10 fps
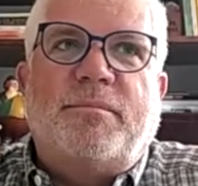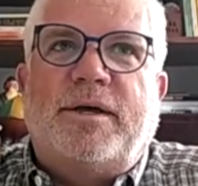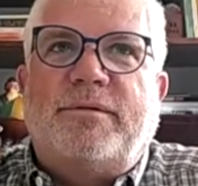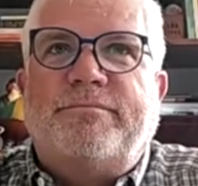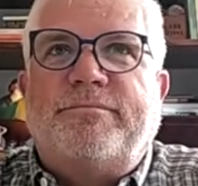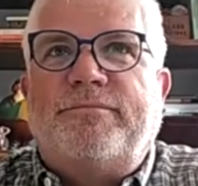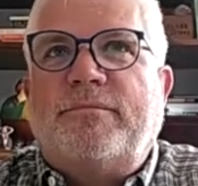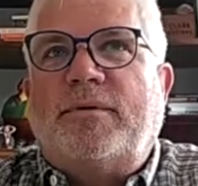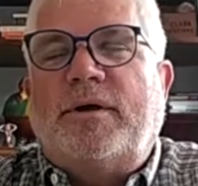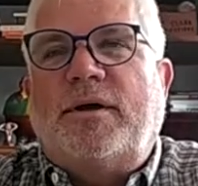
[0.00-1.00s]
But
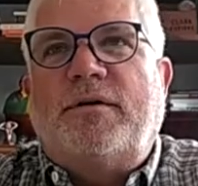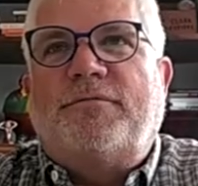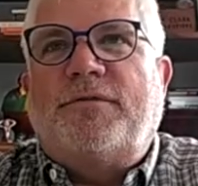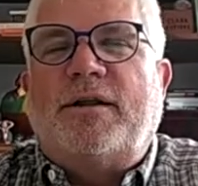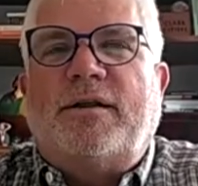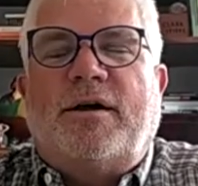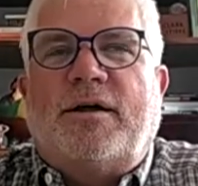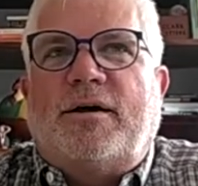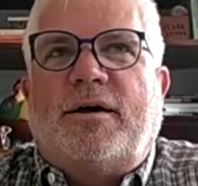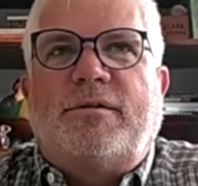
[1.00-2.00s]
if
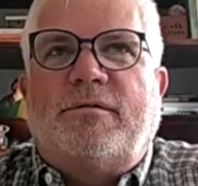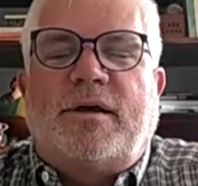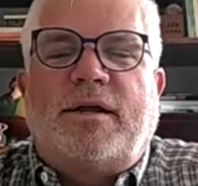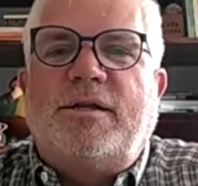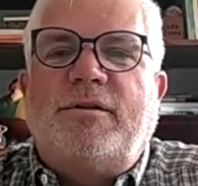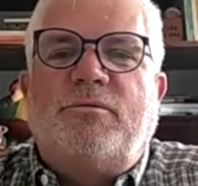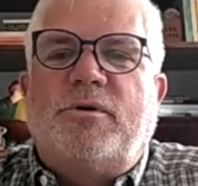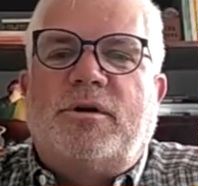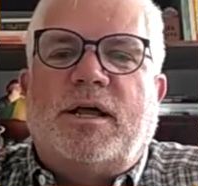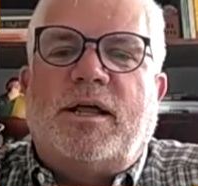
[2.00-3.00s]
I need to
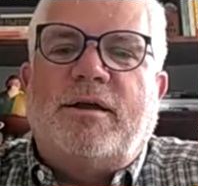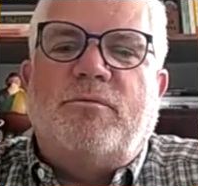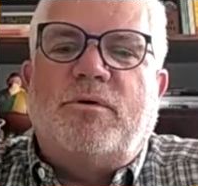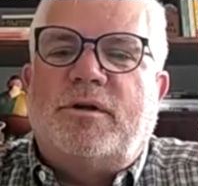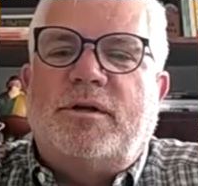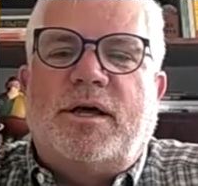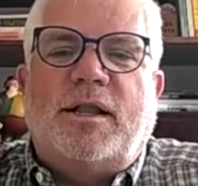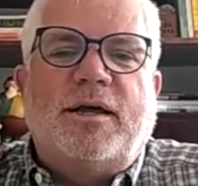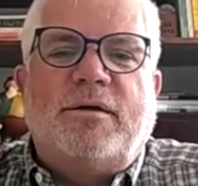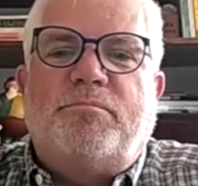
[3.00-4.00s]
work, I like working, I
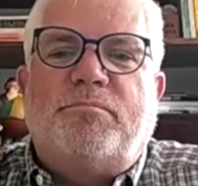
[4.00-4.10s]
like